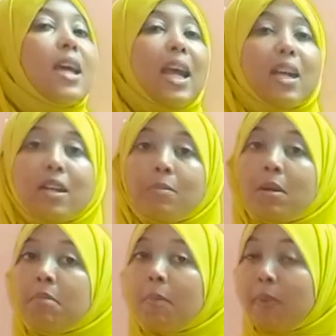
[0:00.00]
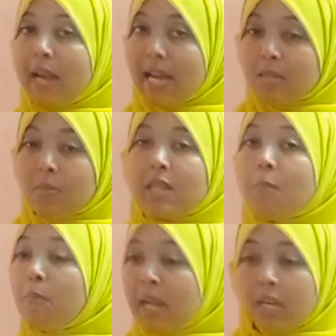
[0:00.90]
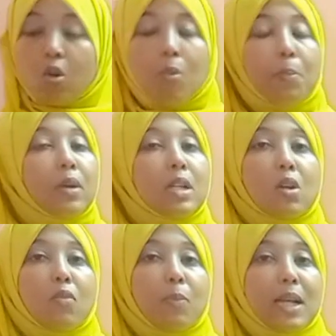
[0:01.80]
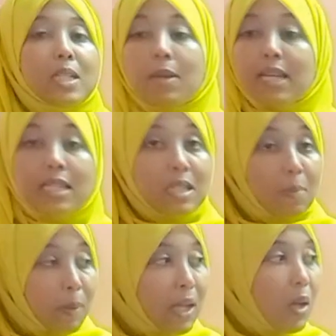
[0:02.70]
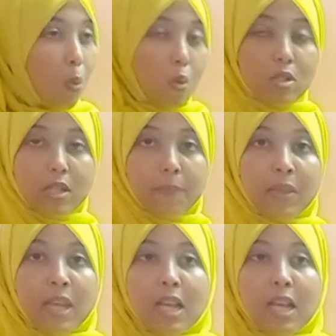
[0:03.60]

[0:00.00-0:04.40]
And remember, plasma, the main component of plasma is simply water.